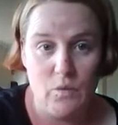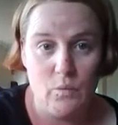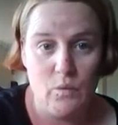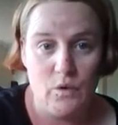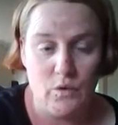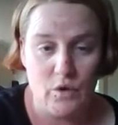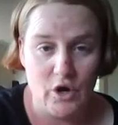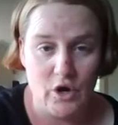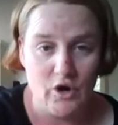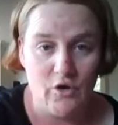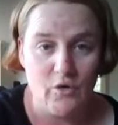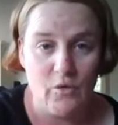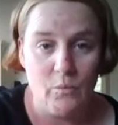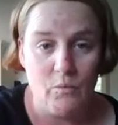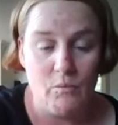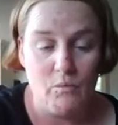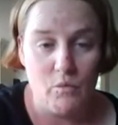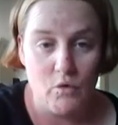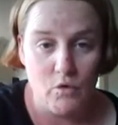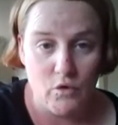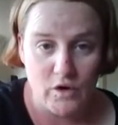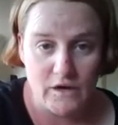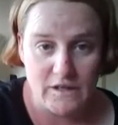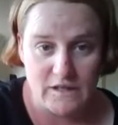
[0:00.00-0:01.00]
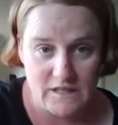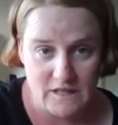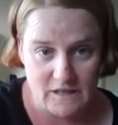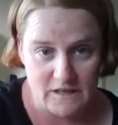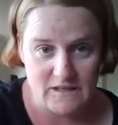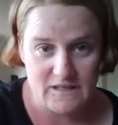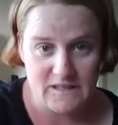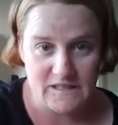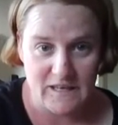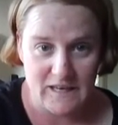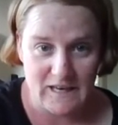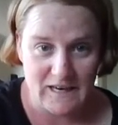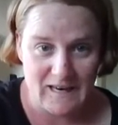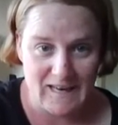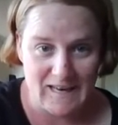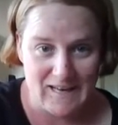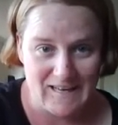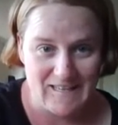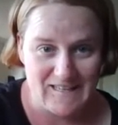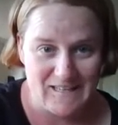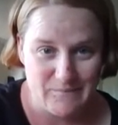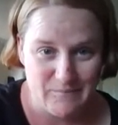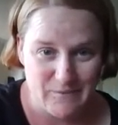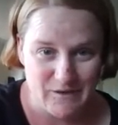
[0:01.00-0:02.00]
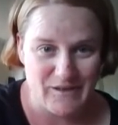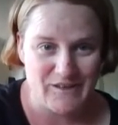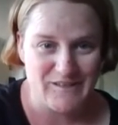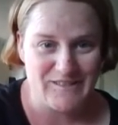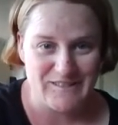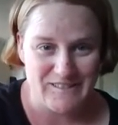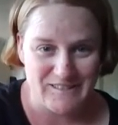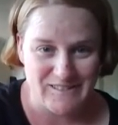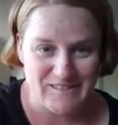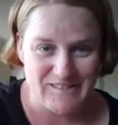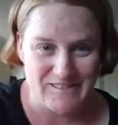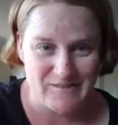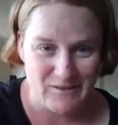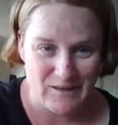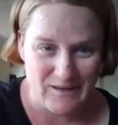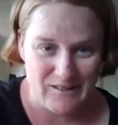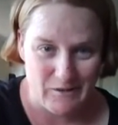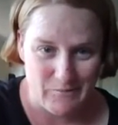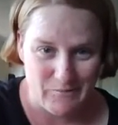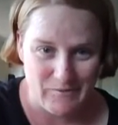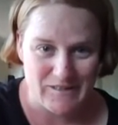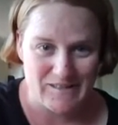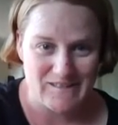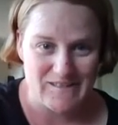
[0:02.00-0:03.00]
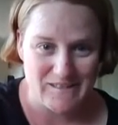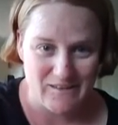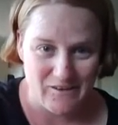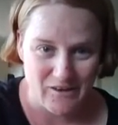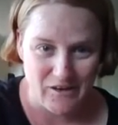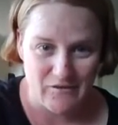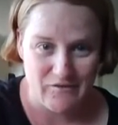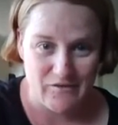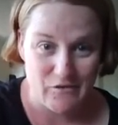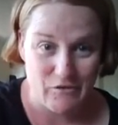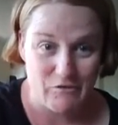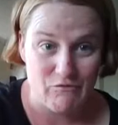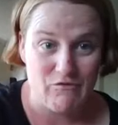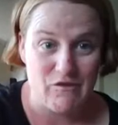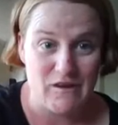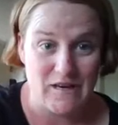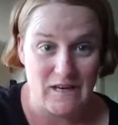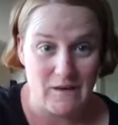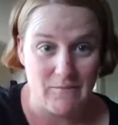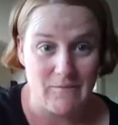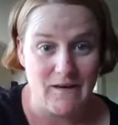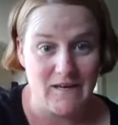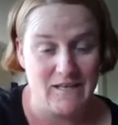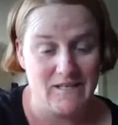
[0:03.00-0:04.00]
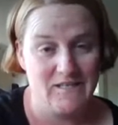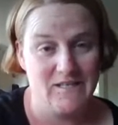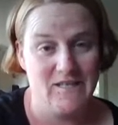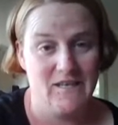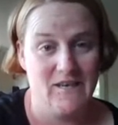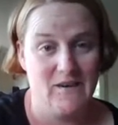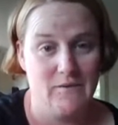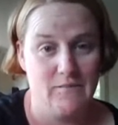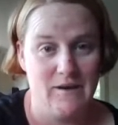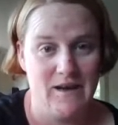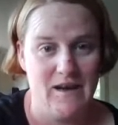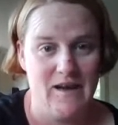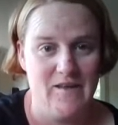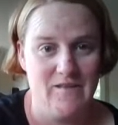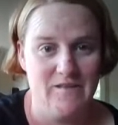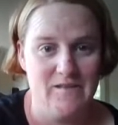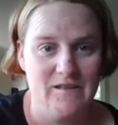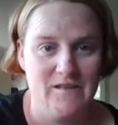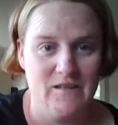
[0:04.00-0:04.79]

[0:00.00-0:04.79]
We'll go more into this in class, because this is one of the bits that I feel really passionate about.